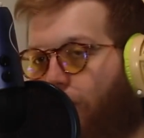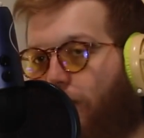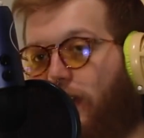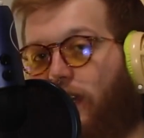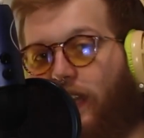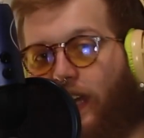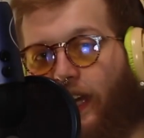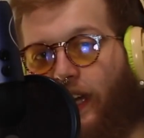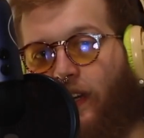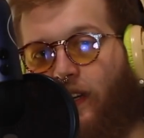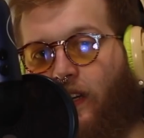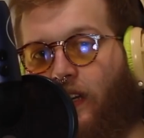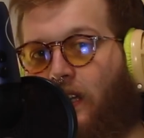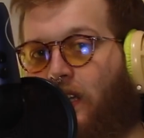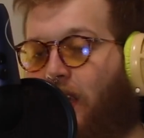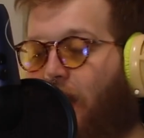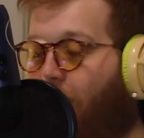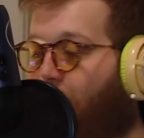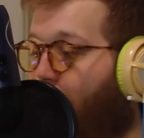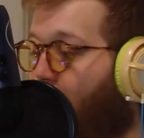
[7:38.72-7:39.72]
feeling
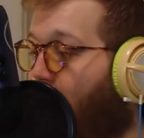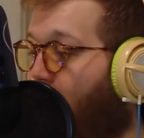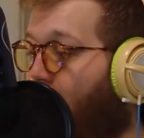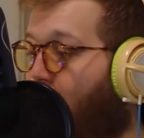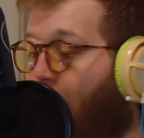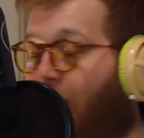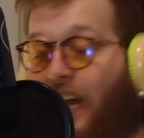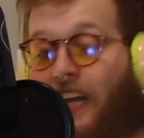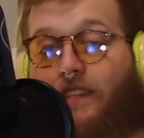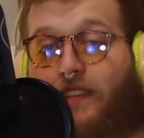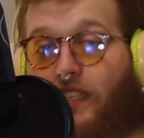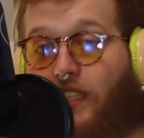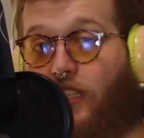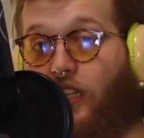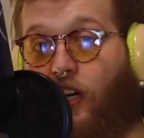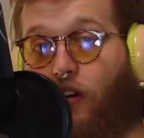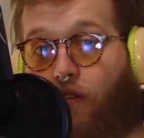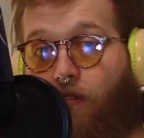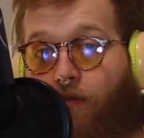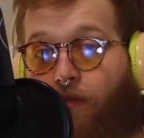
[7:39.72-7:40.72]
that a lot of us go